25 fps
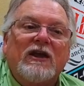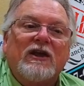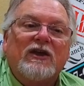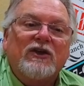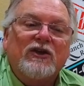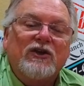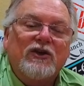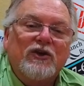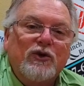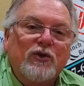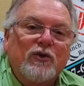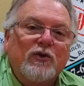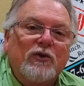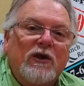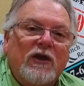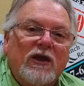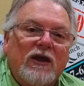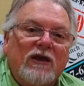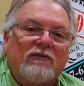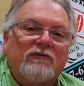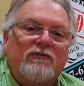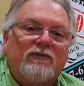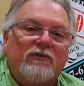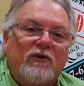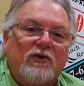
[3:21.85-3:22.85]
you
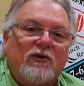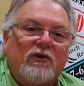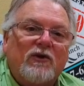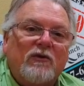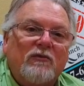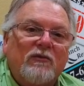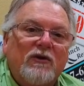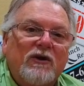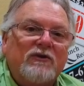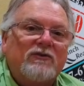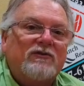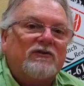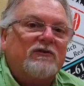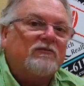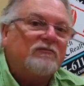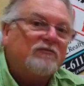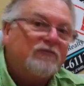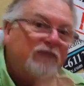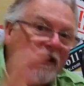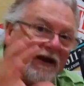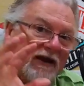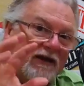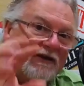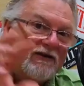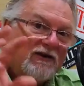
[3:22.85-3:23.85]
get full commission.
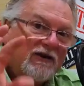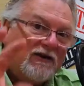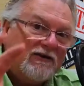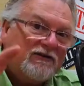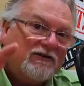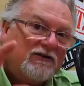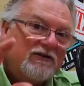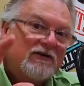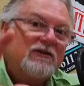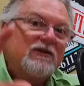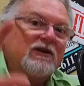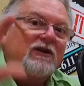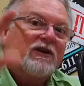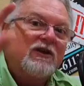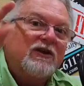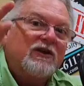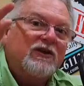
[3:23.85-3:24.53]
Pay attention.